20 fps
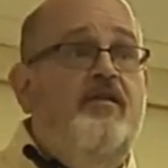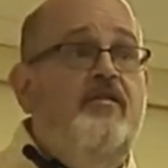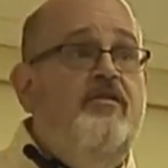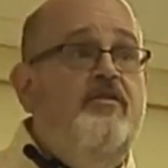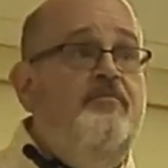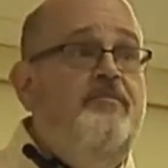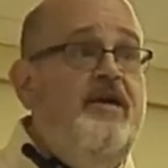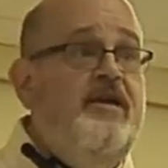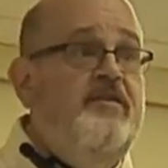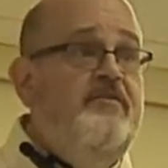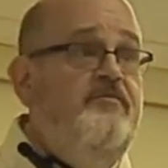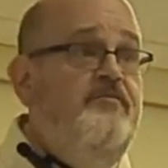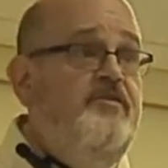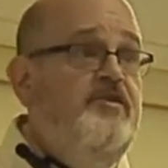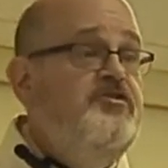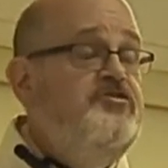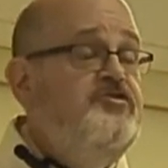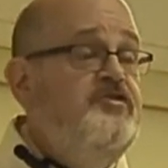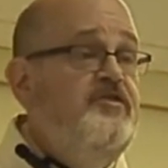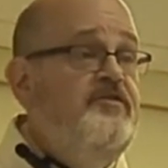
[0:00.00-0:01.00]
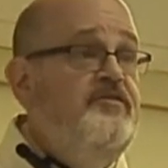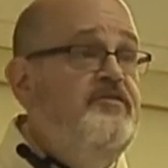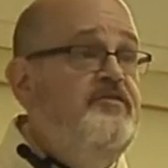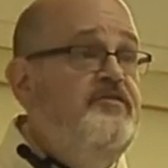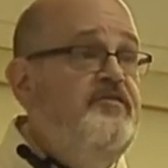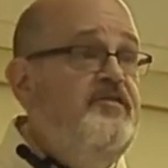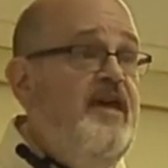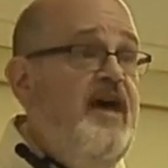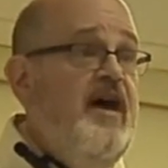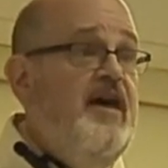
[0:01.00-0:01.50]
the many
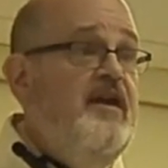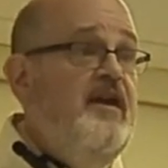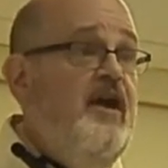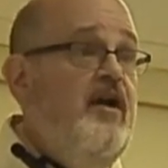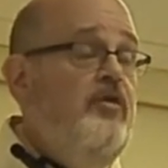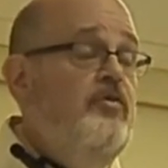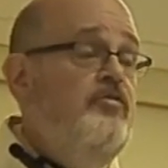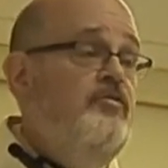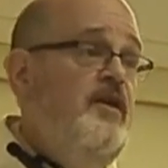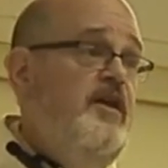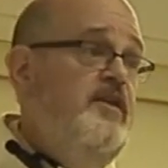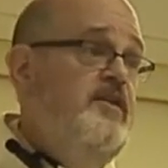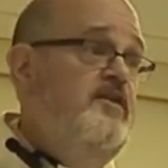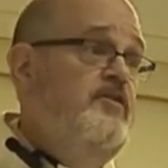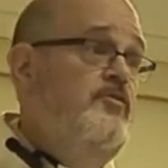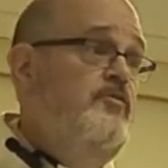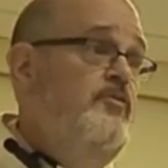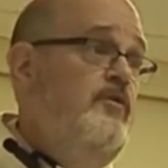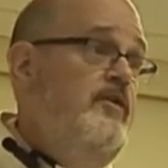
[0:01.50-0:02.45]
visions that Our Lady,